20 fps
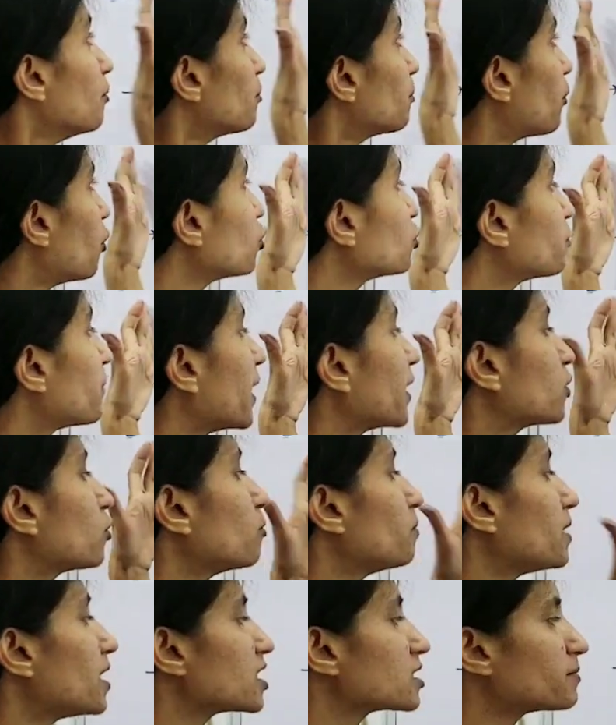Both
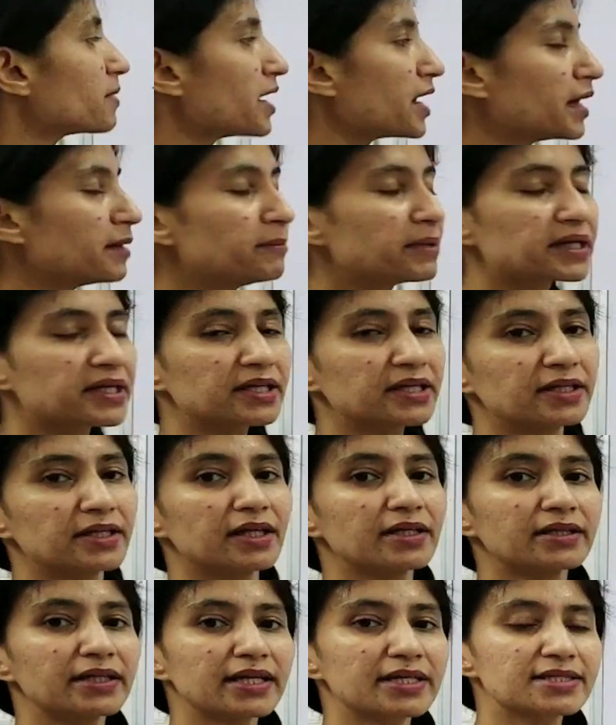mycoplasma and
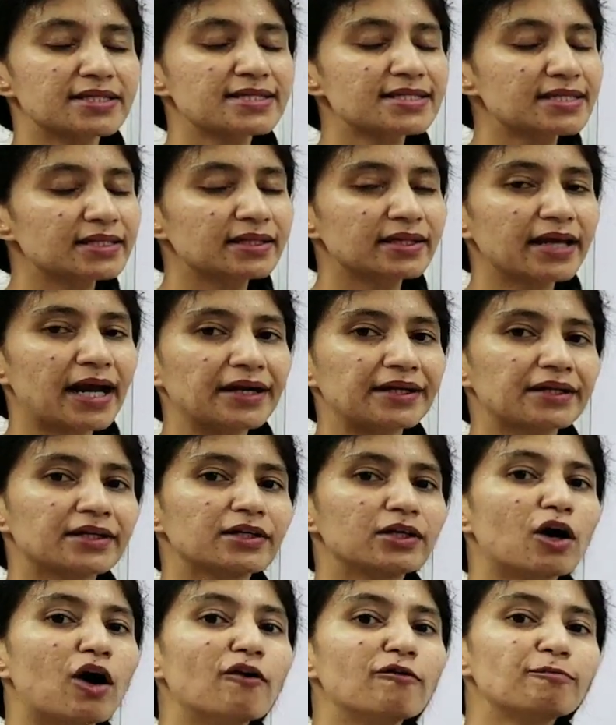bacteria, they exist in the
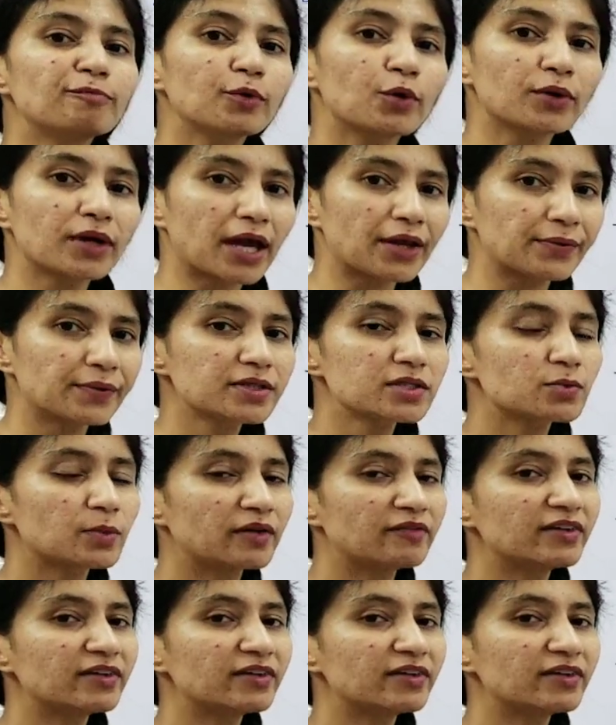category of prokaryotes.